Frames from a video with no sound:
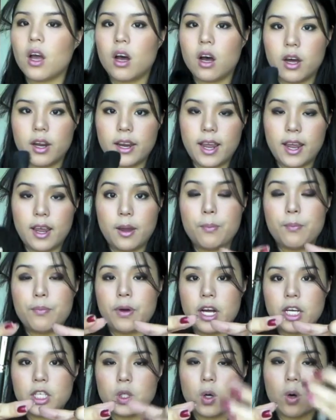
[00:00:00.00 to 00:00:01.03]
on a
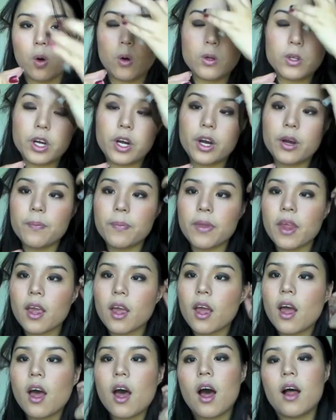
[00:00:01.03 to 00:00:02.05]
brush holder,
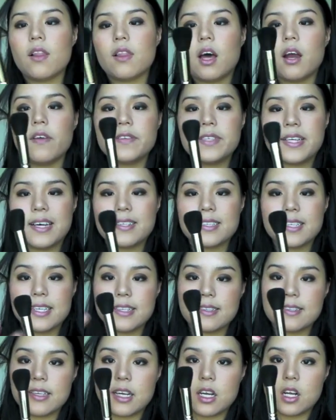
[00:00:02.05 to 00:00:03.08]
a lot of dust
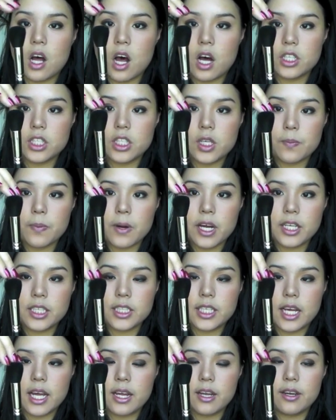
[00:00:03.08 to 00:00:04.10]
can settle onto your
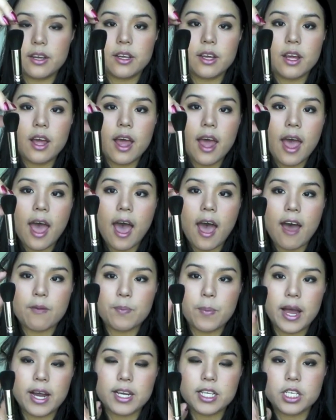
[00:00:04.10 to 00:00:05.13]
brush and have
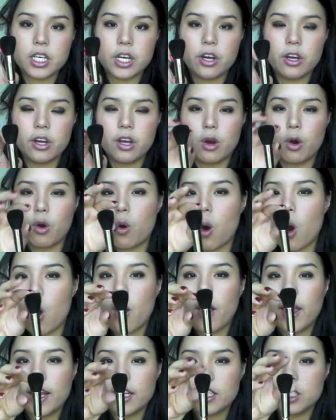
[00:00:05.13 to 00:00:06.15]
bacteria
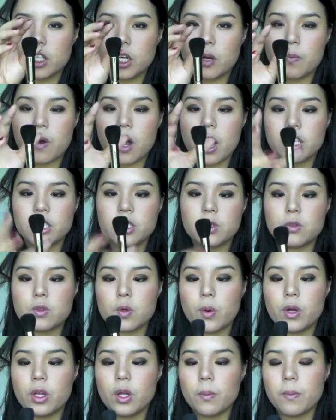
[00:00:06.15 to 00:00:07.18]
growing into your brush, and so
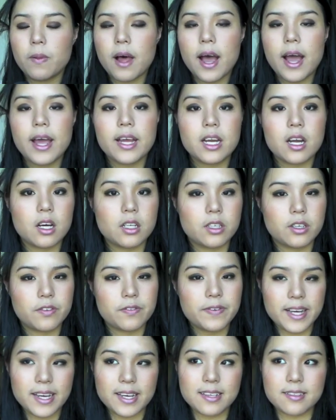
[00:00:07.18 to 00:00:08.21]
when you apply it on your
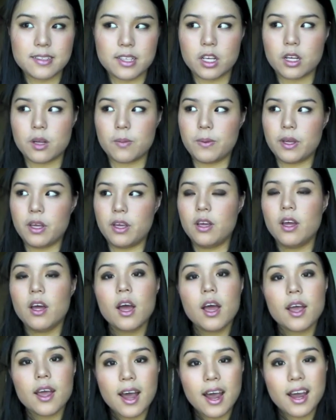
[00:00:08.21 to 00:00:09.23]
face, it could be
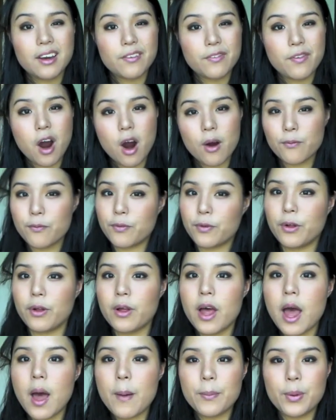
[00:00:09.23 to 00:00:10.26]
kind of harmful.
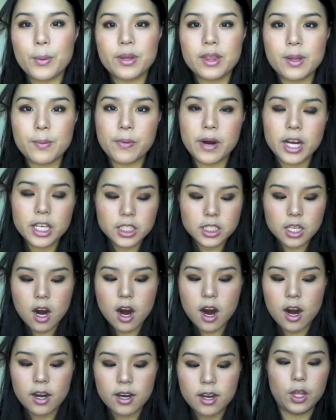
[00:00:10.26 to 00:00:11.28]
But with the brush
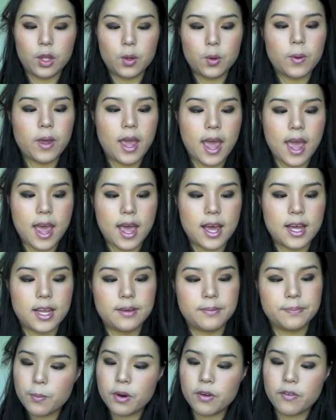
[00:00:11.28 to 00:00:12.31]
guard, you
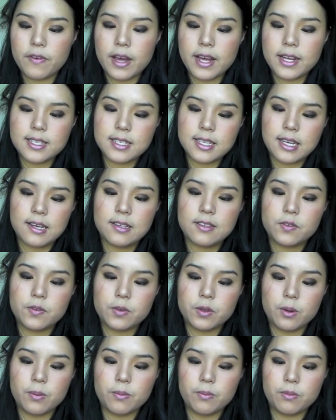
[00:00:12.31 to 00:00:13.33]
can prevent dust
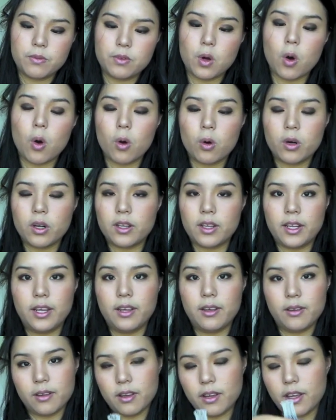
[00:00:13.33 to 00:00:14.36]
from
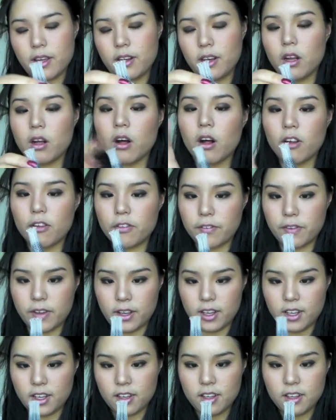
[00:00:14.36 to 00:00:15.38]
totally
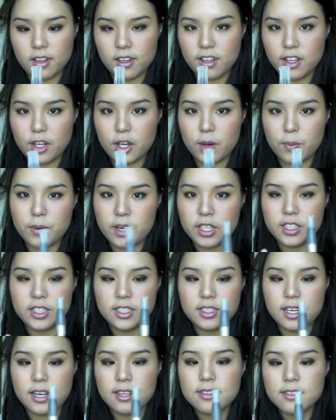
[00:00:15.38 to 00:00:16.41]
engulfing your brush in
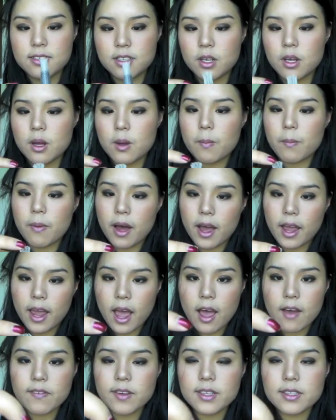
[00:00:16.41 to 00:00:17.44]
dust by
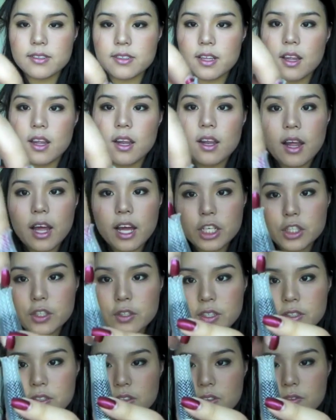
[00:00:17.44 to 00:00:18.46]
having just a little
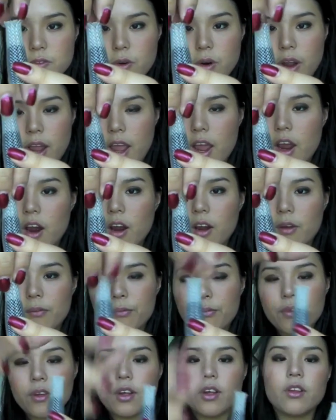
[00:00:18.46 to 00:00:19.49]
entrance for air.
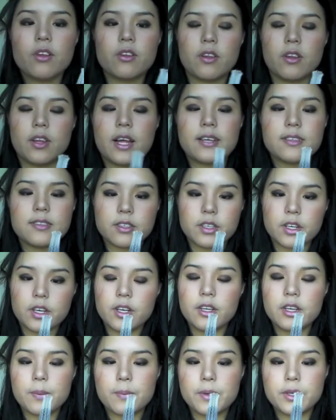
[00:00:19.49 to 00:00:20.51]
So that's
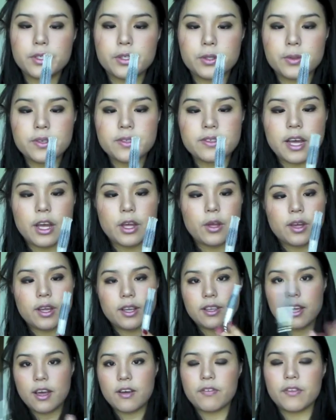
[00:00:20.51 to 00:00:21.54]
good. Number two is that you can
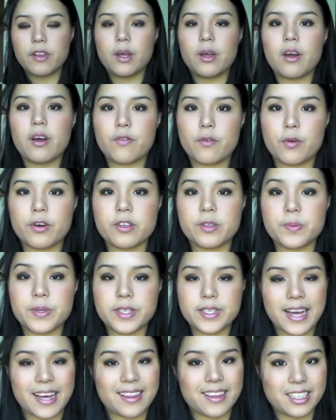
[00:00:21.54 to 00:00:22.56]
definitely, of course,
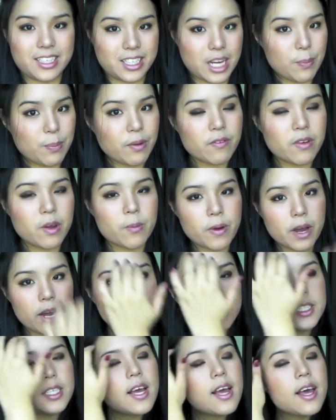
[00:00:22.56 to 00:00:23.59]
protect the shape of your
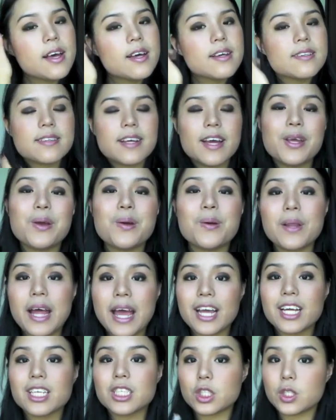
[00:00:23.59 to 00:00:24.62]
brush. Say you
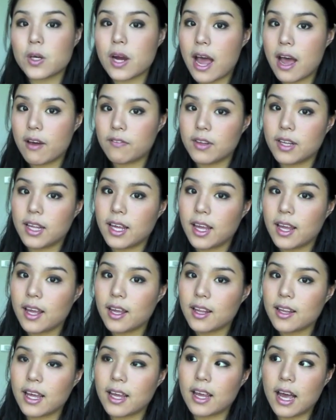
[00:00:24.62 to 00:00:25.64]
like traveling
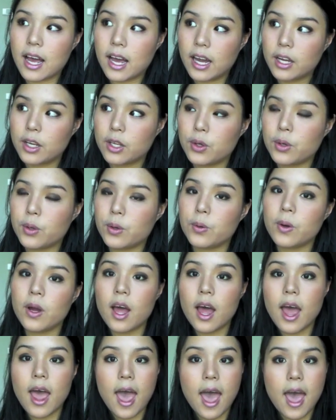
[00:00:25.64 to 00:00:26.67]
like I do,
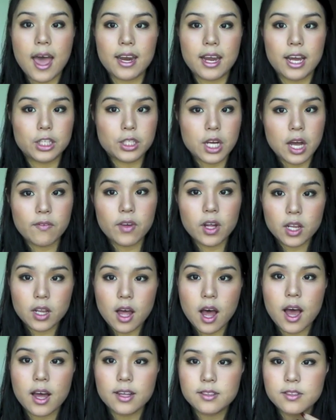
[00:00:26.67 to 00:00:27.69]
and I travel a
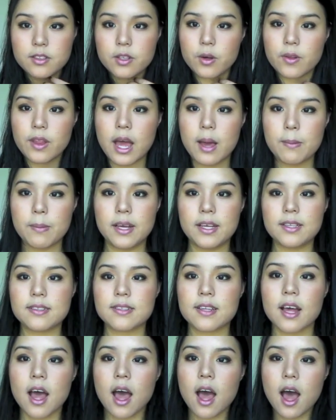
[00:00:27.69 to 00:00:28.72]
lot, so that means